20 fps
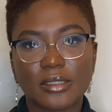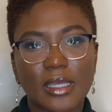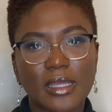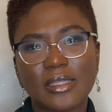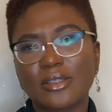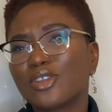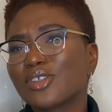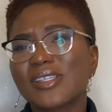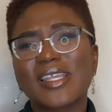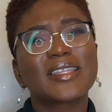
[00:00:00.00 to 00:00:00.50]

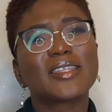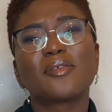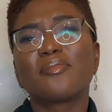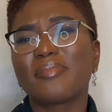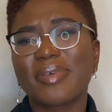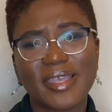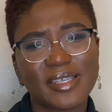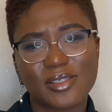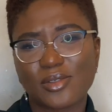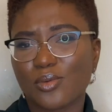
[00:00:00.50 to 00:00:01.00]
and those are the
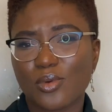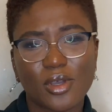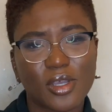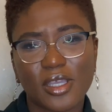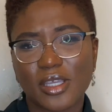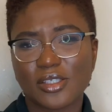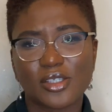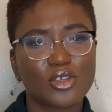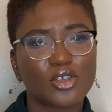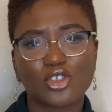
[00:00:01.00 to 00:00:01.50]
best
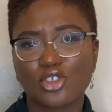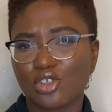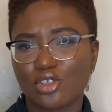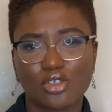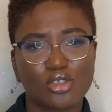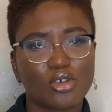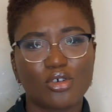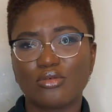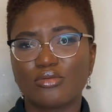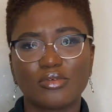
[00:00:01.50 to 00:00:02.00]
workers, because you
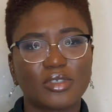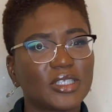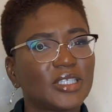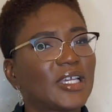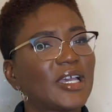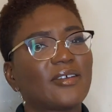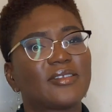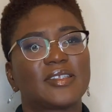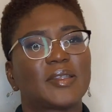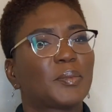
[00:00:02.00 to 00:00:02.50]
don't really
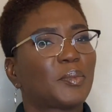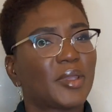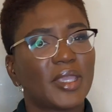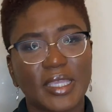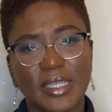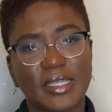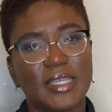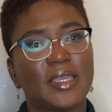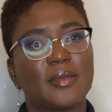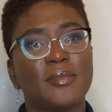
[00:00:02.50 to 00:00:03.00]
have to
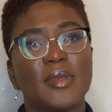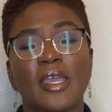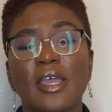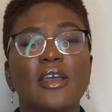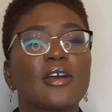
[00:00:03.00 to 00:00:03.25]
pay them,